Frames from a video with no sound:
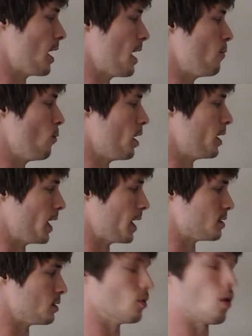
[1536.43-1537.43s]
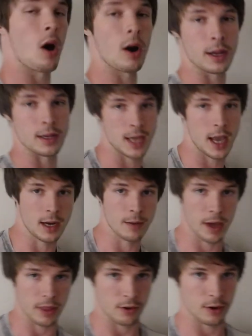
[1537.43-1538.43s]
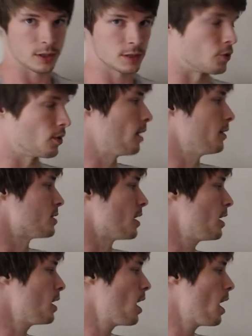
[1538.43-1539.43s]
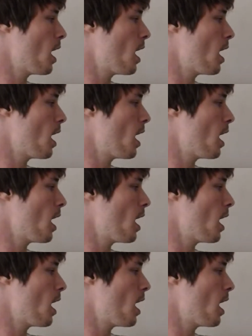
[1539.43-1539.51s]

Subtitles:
A1 and A2 are contained in my third smooth atlas A,